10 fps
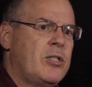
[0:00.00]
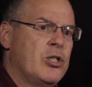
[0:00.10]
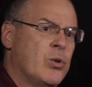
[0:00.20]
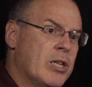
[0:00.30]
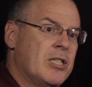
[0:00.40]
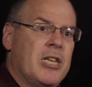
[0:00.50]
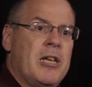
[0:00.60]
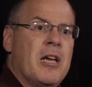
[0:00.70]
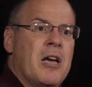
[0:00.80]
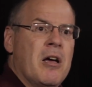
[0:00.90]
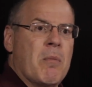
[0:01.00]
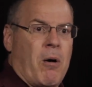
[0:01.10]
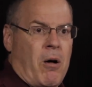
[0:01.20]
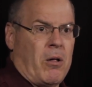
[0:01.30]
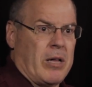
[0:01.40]
You can see
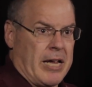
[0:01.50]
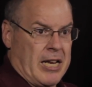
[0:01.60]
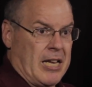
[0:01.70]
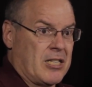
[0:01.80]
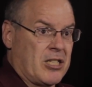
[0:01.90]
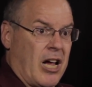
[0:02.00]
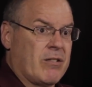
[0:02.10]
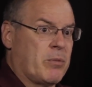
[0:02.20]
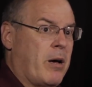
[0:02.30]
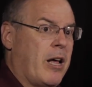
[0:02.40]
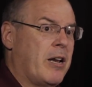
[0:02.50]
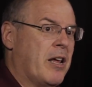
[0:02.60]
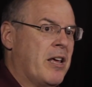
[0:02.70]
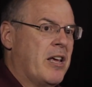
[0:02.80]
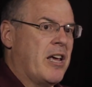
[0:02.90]
Paul in his soft spot
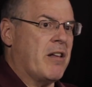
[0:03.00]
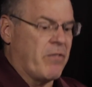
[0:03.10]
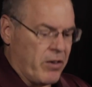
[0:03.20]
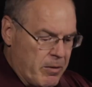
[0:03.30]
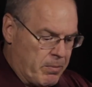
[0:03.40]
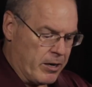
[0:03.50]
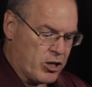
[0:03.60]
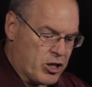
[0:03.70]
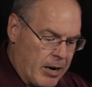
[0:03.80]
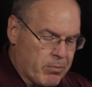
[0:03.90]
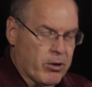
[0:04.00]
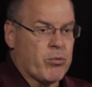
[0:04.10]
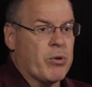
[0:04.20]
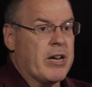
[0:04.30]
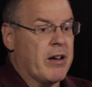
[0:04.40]
in Philippians chapter
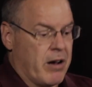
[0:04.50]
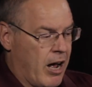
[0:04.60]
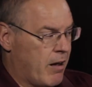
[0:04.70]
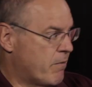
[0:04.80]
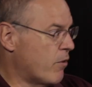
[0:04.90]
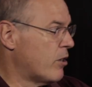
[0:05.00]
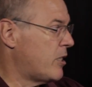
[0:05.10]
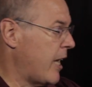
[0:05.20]
3, verse